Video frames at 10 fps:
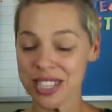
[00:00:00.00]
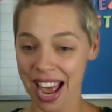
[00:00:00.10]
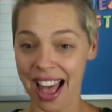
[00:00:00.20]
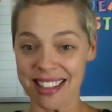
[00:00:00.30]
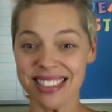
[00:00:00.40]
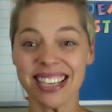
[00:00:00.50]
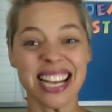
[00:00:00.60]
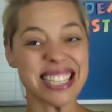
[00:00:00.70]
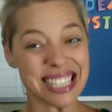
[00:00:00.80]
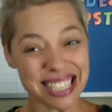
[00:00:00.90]
tens
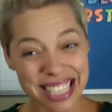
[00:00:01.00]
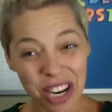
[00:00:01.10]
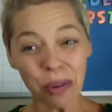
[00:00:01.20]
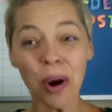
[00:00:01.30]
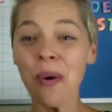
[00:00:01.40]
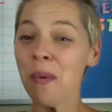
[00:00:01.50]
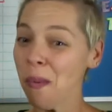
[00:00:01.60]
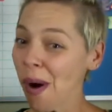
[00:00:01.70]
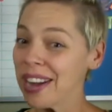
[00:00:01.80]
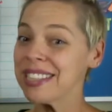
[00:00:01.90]
and 0
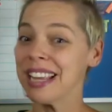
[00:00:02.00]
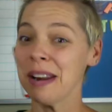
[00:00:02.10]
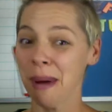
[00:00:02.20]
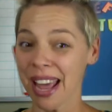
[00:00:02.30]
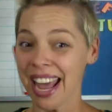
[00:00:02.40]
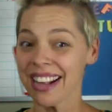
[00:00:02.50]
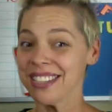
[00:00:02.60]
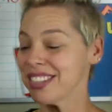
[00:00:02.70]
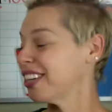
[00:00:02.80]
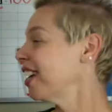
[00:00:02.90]
ones in my
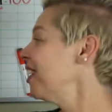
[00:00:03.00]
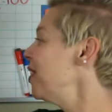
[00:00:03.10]
answer.